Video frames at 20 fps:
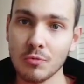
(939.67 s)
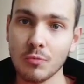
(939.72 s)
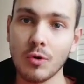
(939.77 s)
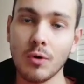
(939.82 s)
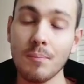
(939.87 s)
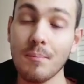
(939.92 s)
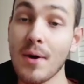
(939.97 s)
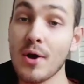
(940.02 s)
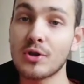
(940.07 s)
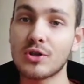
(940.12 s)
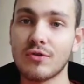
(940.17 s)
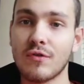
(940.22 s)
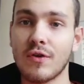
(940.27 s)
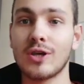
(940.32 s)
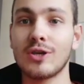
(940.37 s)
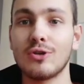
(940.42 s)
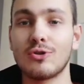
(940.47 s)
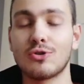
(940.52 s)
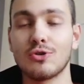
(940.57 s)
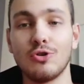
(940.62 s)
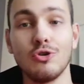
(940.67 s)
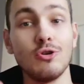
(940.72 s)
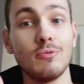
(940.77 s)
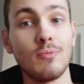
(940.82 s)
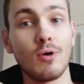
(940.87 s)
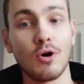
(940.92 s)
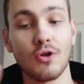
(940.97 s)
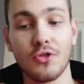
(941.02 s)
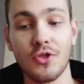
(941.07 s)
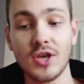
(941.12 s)
will motivate you to do
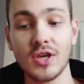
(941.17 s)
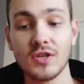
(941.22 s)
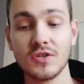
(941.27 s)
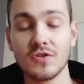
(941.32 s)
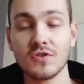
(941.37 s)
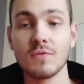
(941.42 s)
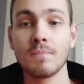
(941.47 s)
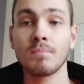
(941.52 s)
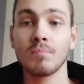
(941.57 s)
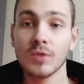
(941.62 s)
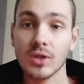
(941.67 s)
more things.